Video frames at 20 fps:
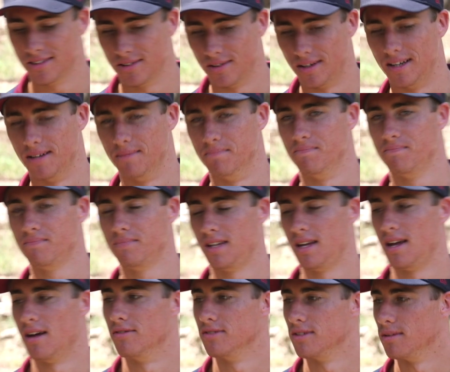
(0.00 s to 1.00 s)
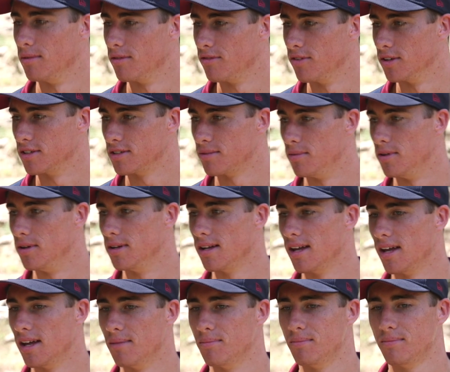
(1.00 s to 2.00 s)
to, um, yeah, obviously my first community
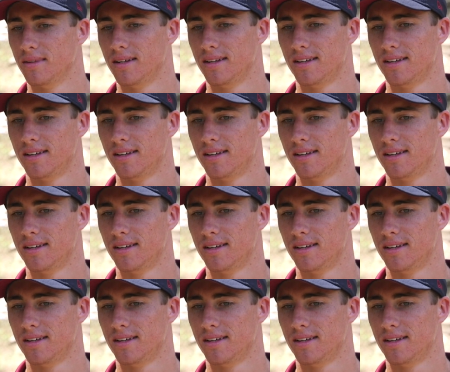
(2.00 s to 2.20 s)
camp.